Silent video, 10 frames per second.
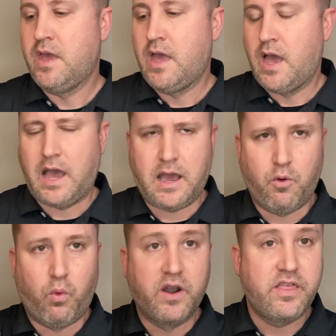
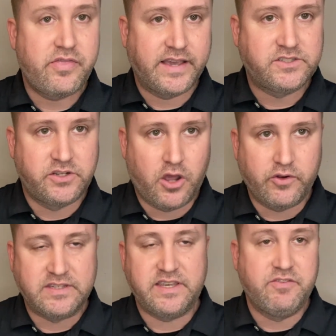One of the things to
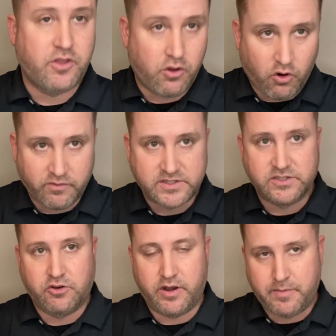note is, even though Orvis is
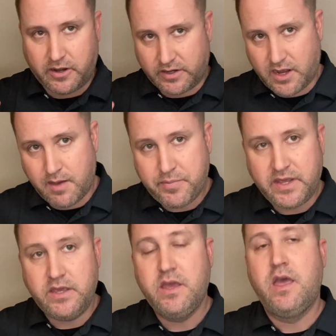a great American
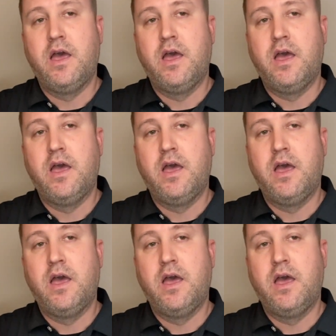company,